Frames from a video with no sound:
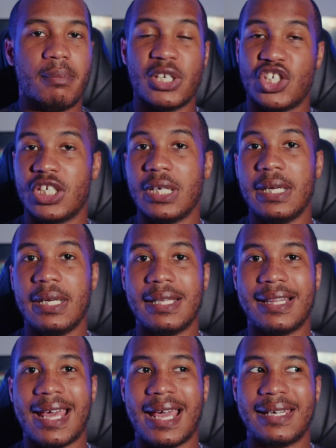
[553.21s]

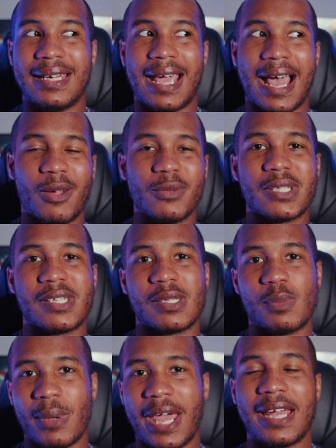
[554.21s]
machine that
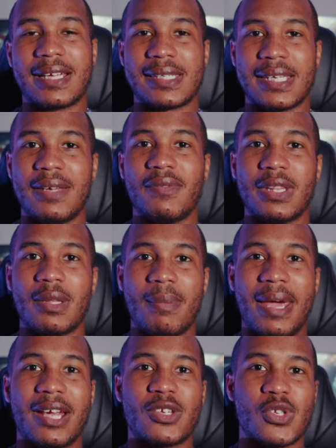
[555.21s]
outspecs even the
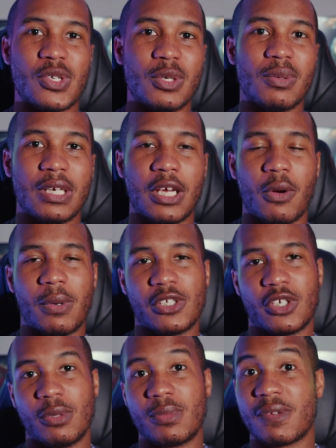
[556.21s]
Mac Studio in
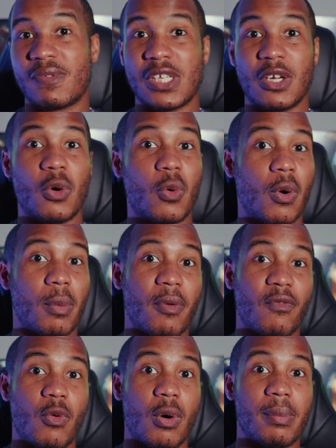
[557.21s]
terms of single core
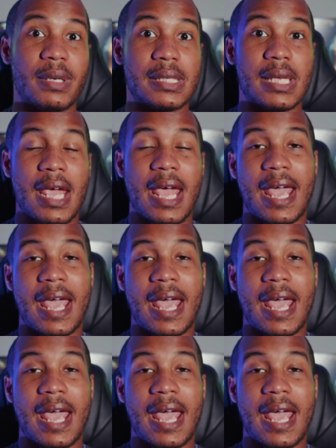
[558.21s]
performance.